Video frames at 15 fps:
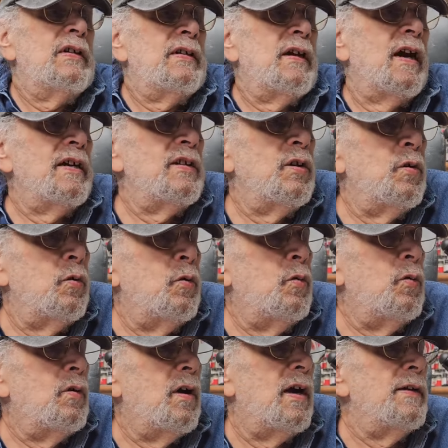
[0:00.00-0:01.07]
I
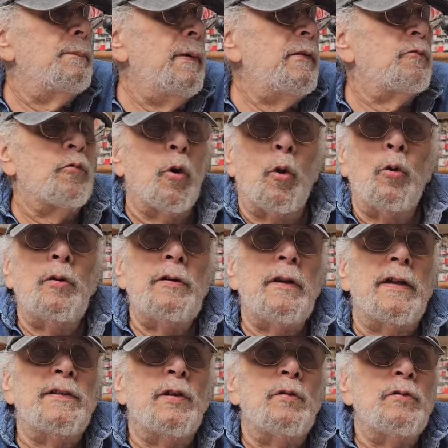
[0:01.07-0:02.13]
met Rowan. I
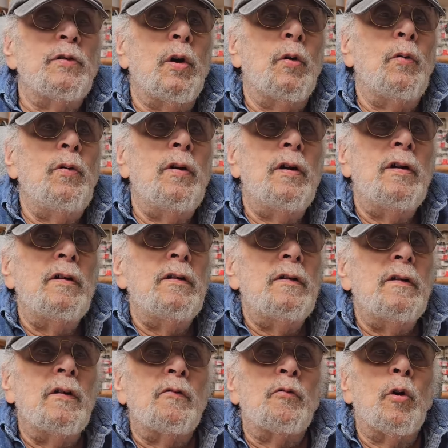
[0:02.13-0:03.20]
don't know
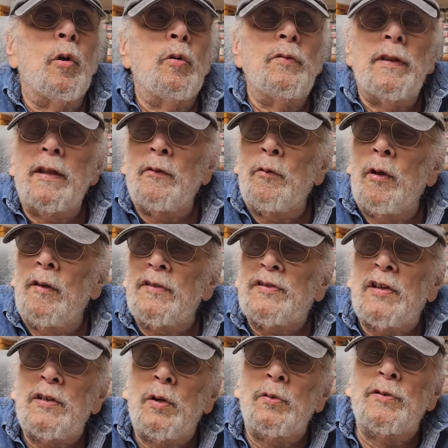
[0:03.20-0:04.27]
Rowan that well as I
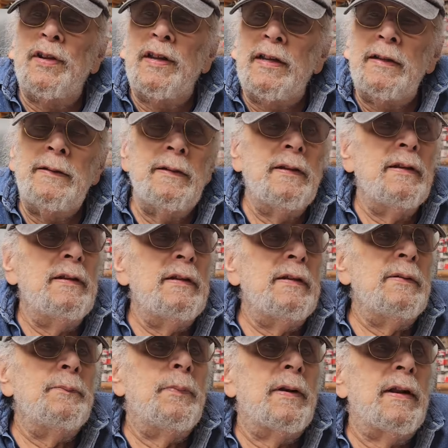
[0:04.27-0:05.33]
know Dan,
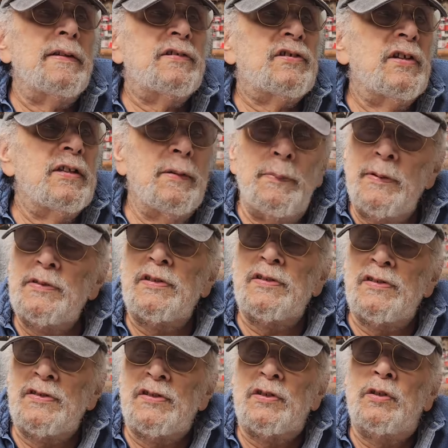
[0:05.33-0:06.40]
but I'd say the business
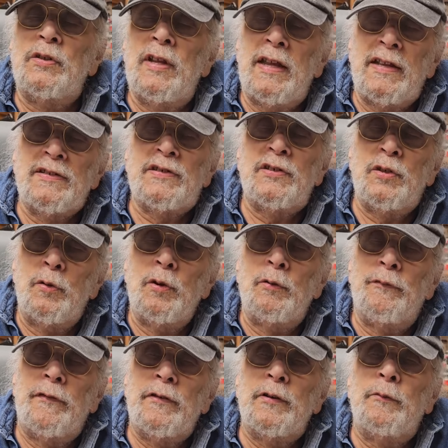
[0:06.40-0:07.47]
is in good hands. They're doing
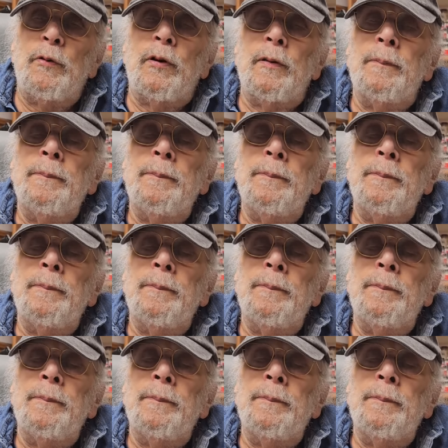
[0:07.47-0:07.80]
very well.